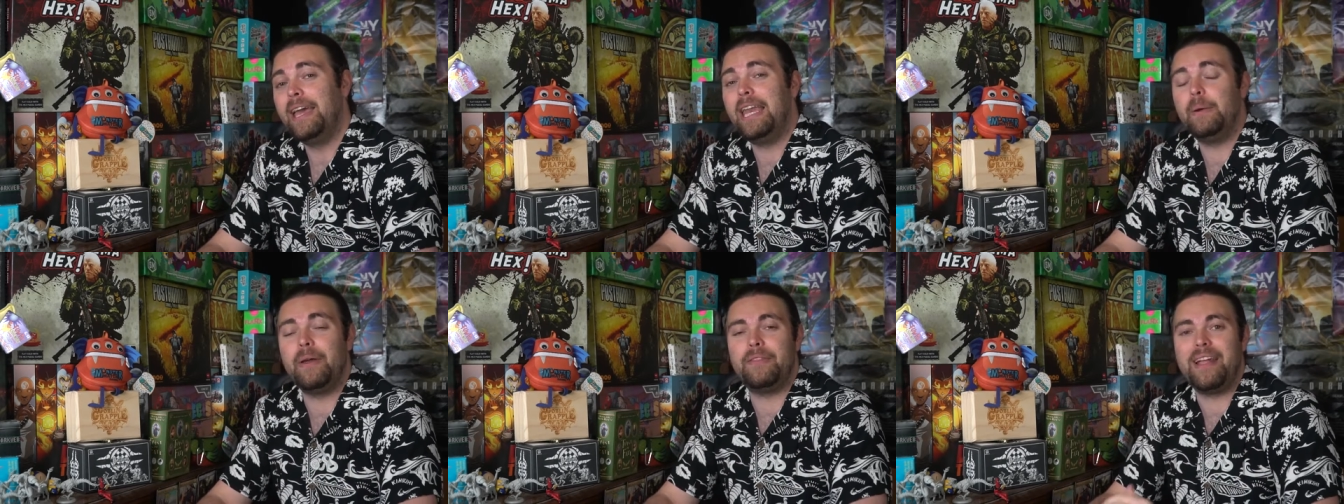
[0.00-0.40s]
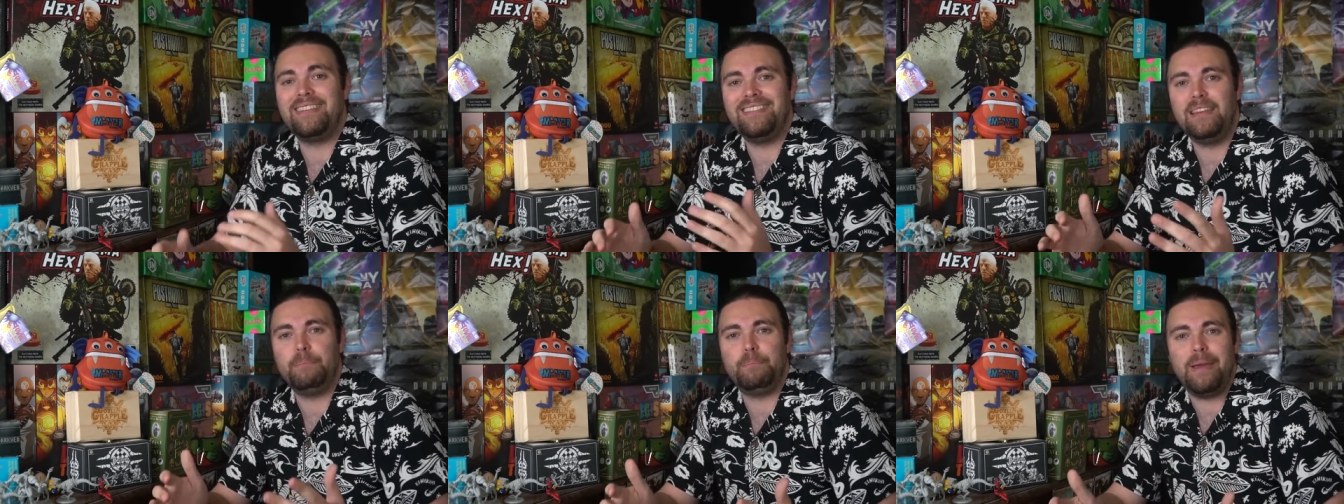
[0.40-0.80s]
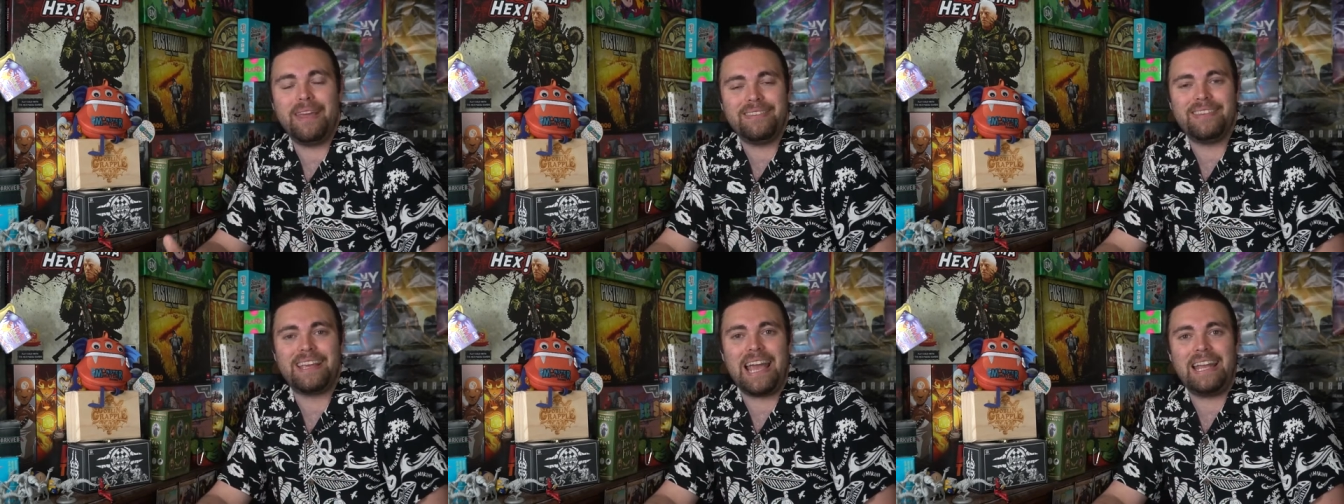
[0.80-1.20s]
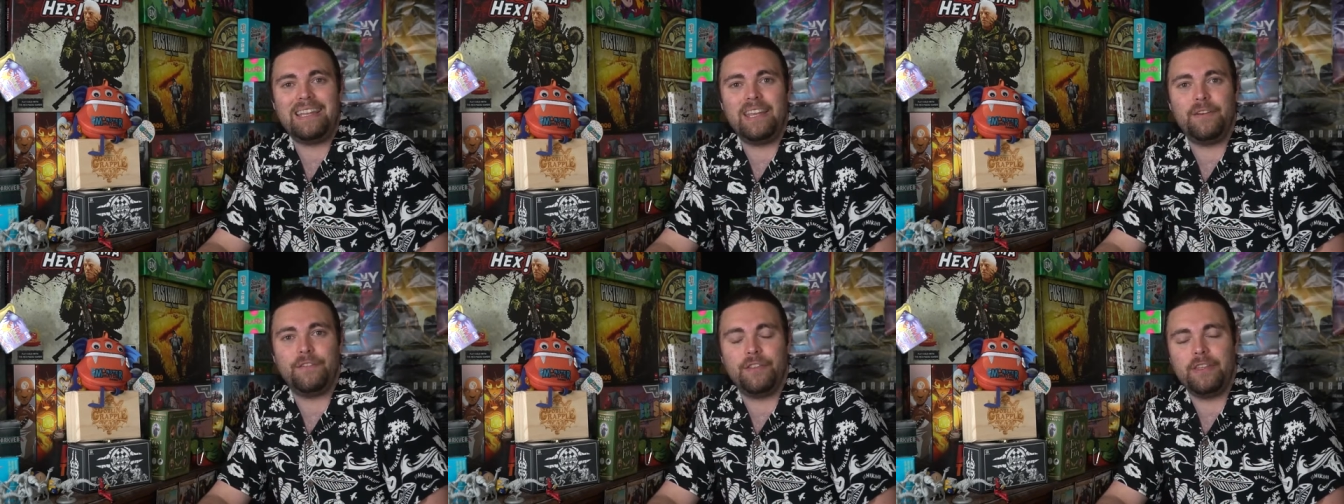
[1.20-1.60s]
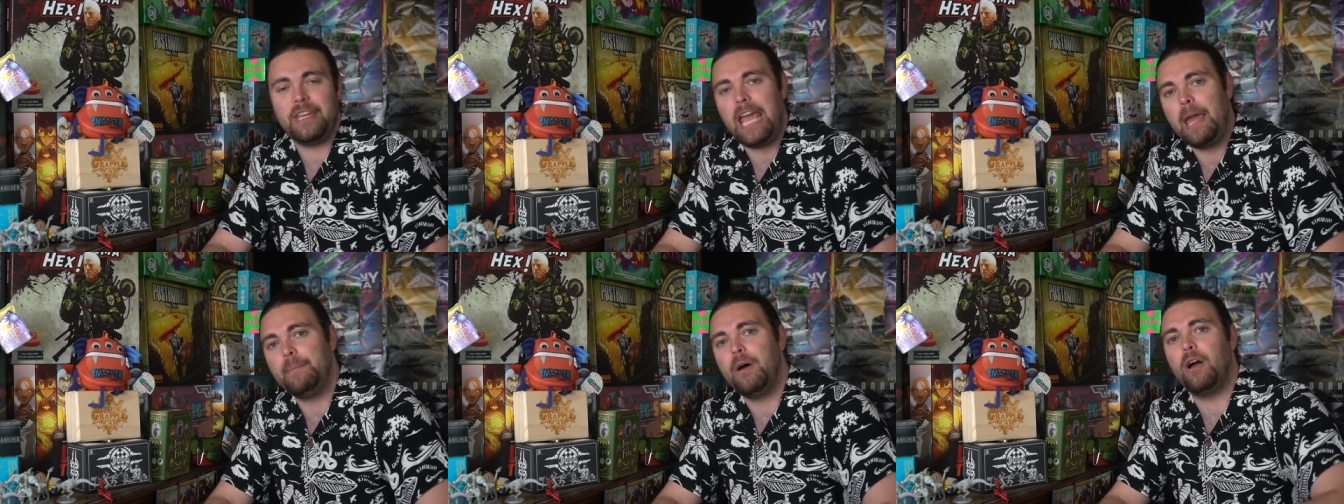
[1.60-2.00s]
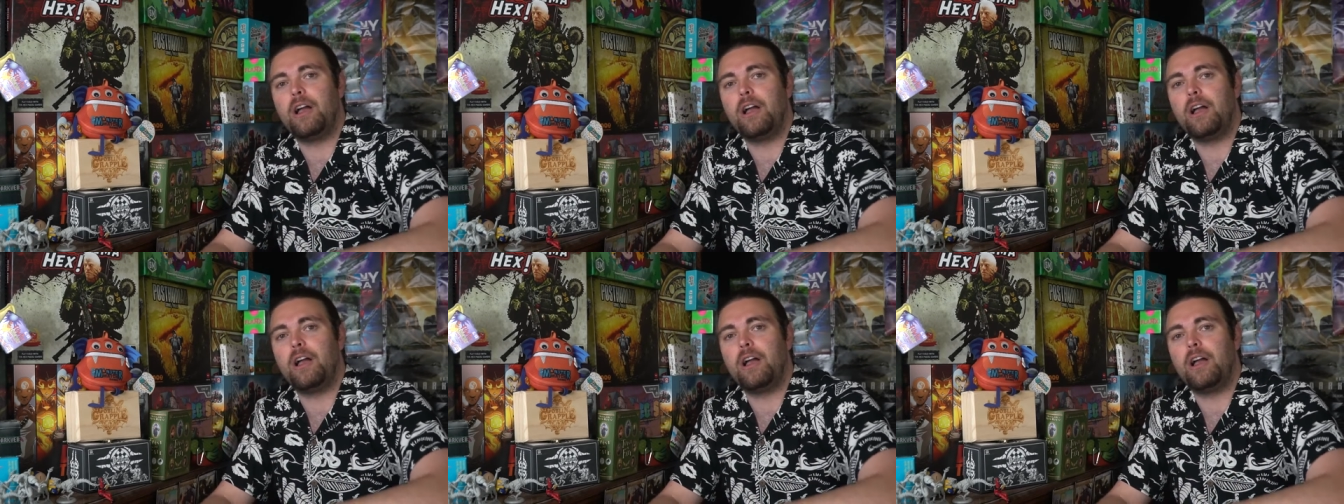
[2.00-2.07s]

Anyway that's the basic idea for the game.